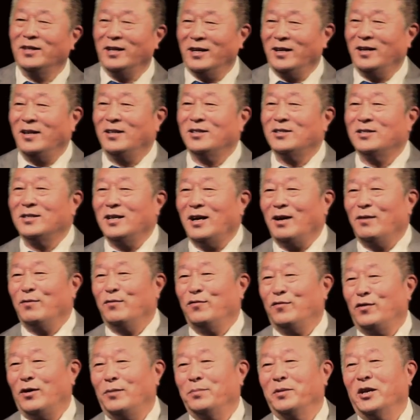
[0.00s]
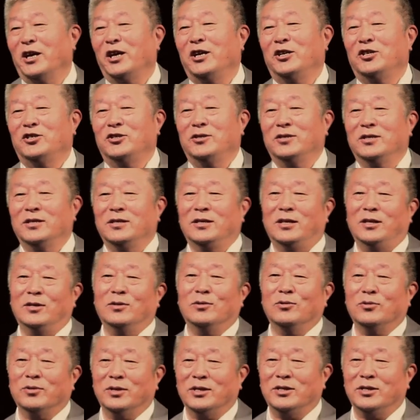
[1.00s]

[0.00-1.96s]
Yeah, staff from the Asian legal